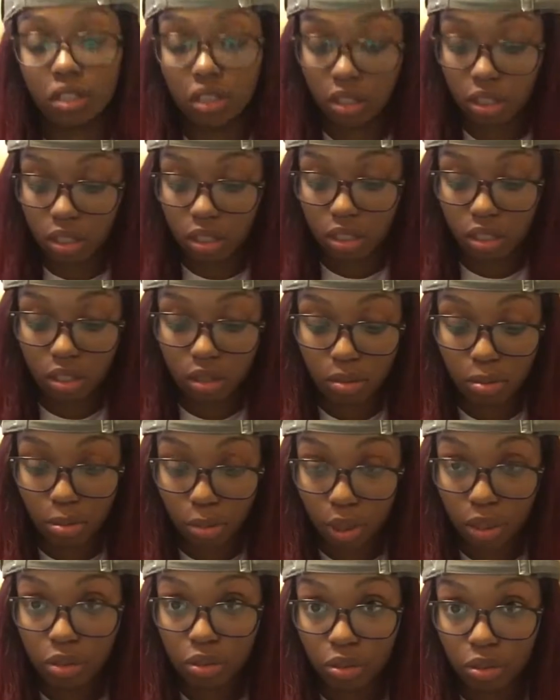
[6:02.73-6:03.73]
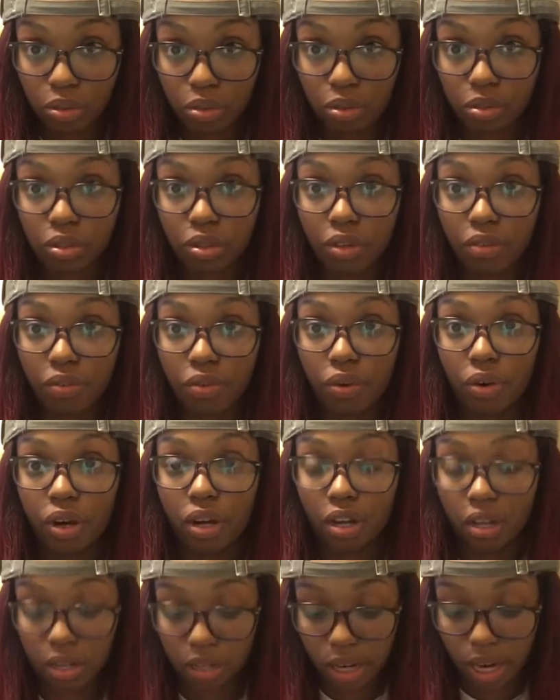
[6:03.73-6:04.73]
the bundles
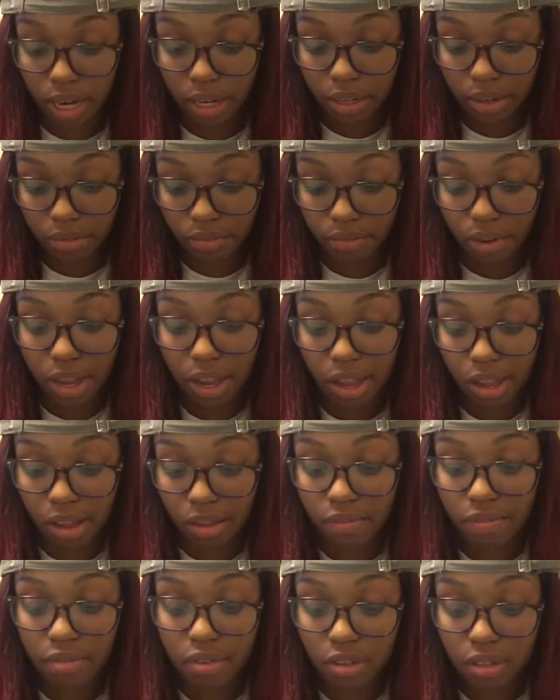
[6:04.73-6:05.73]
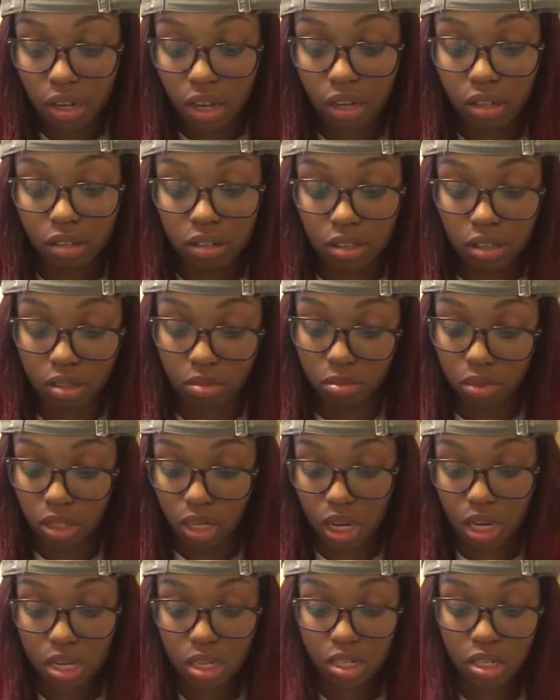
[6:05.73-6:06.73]
for $95 and some
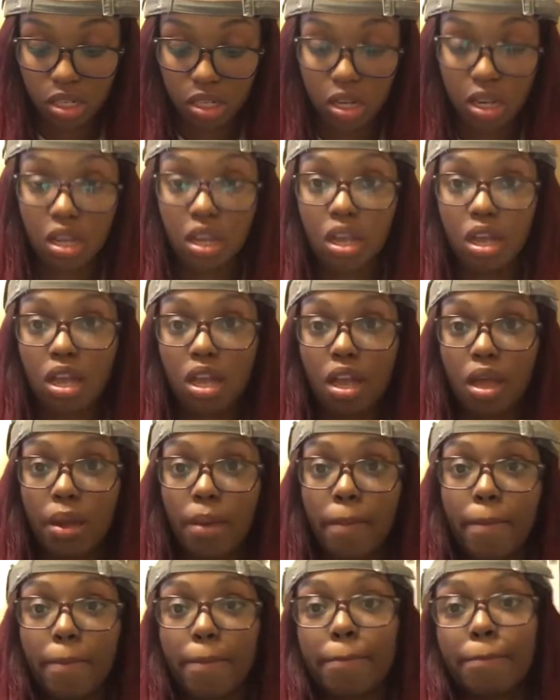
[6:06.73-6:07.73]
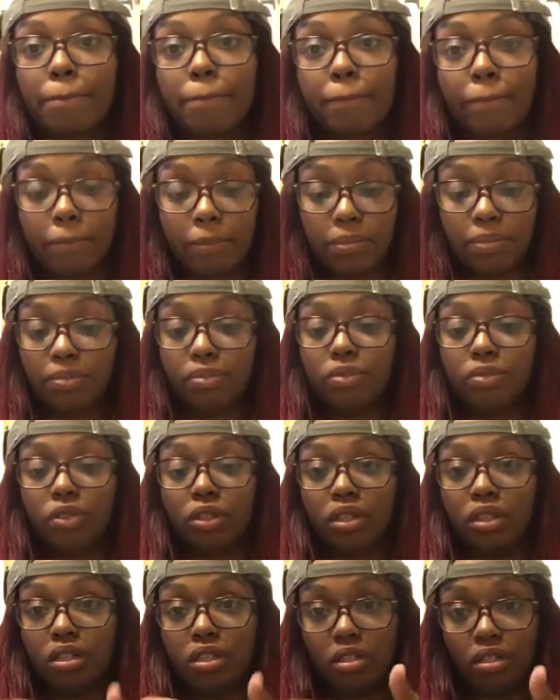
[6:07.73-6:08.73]
change. I'm
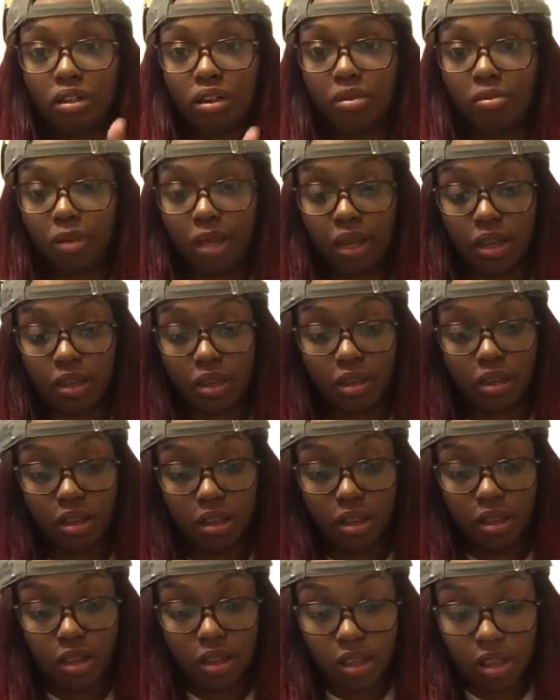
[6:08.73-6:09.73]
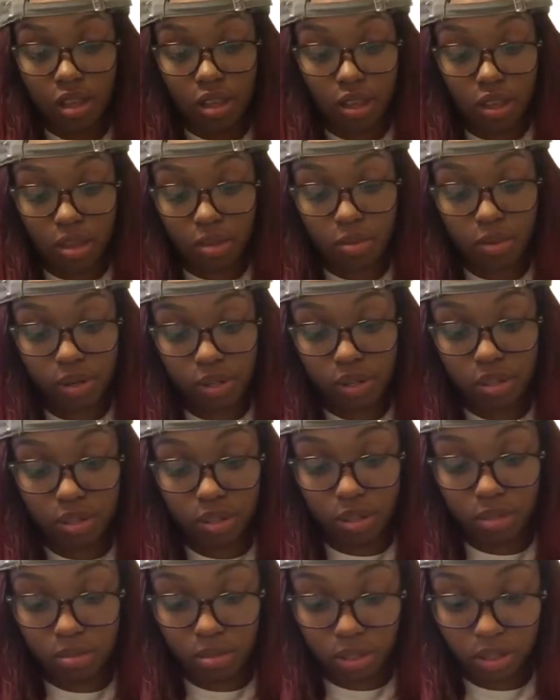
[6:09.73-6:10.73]
trying to get this hair off my hand. I purchased
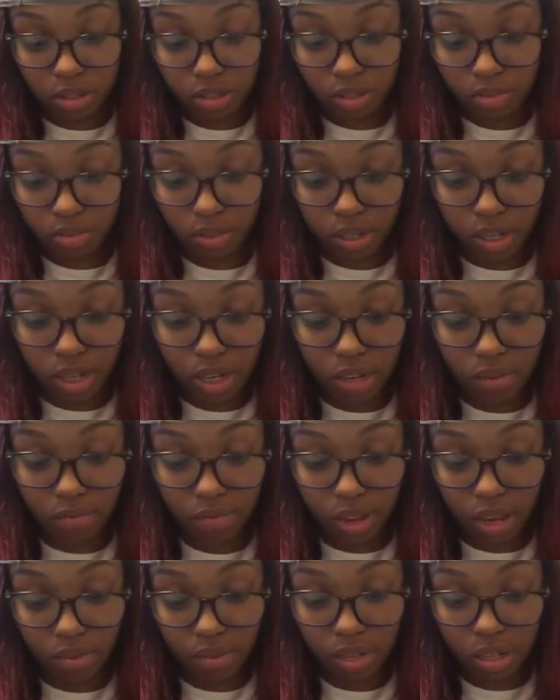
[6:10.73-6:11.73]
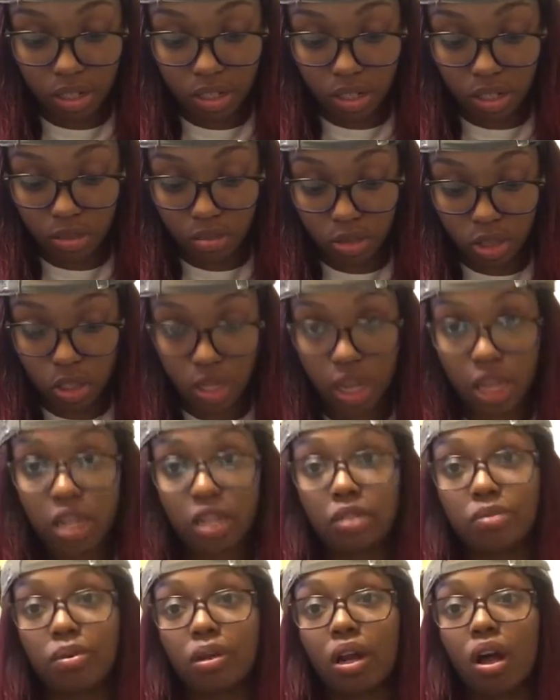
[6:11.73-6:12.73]
the bundles for $95 and some
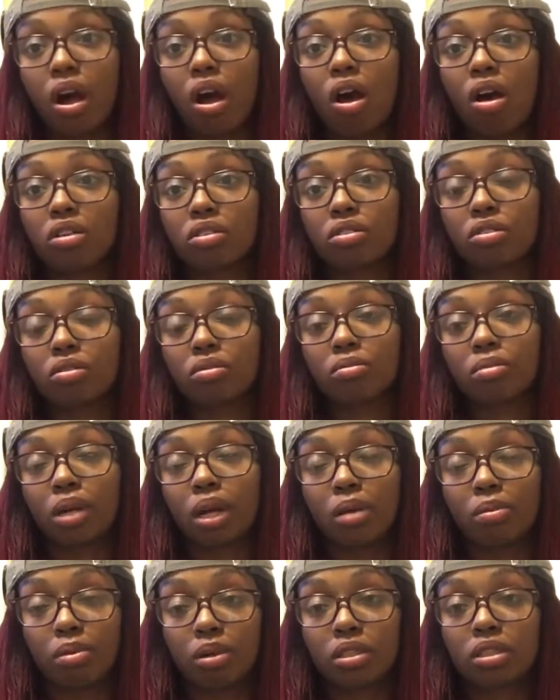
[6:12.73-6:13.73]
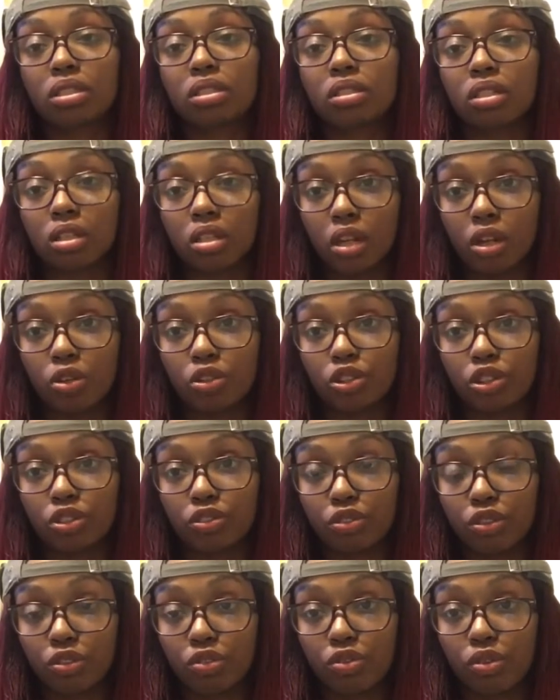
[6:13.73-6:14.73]
change, but I purchased the closure
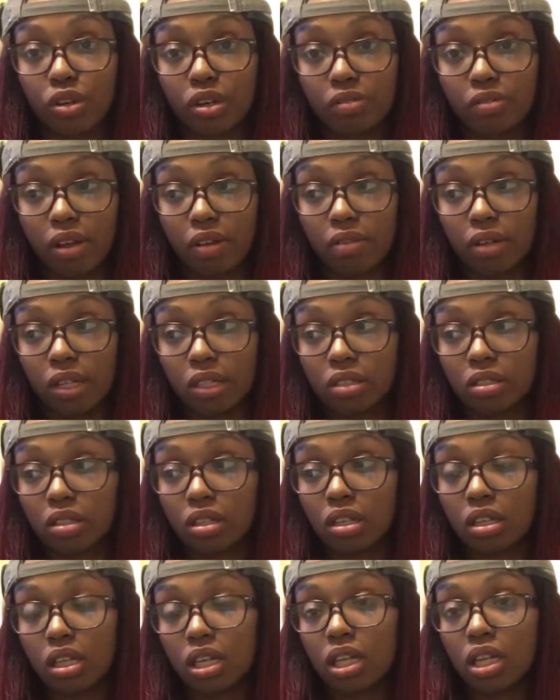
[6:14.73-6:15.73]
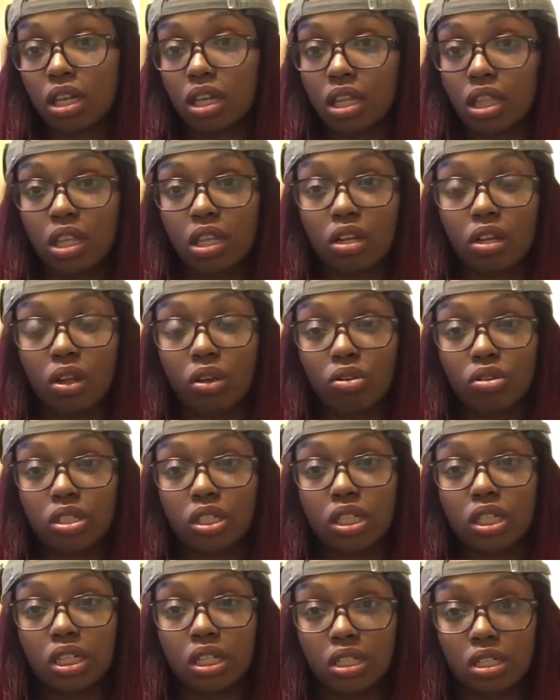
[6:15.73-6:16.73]
for $45. And the closure
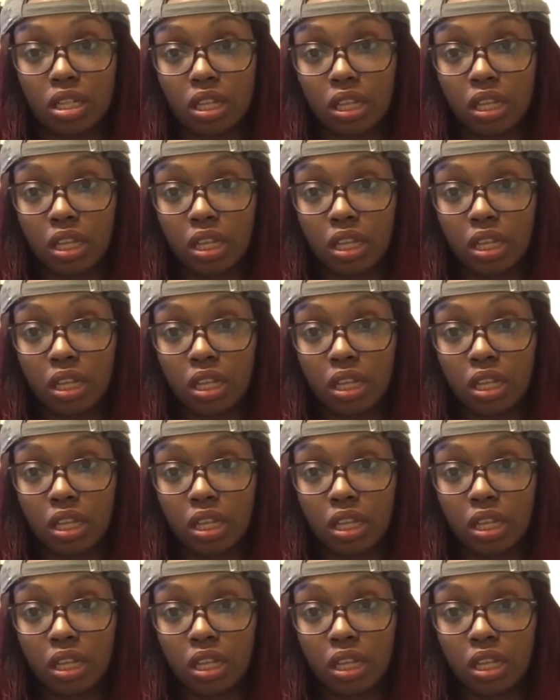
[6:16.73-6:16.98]
is